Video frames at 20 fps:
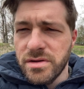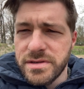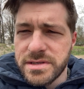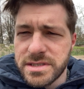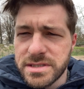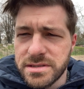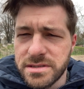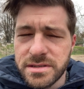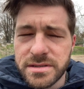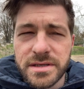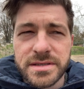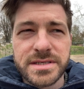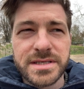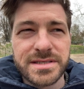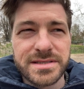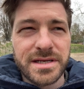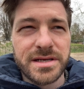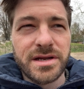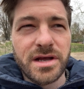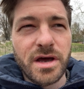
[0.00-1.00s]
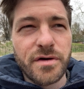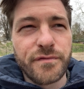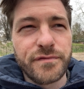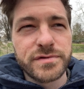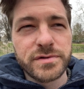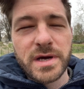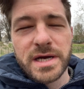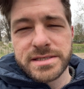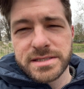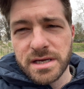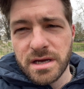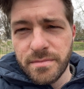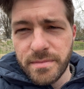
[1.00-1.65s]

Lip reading: this isn't enough, so I had to come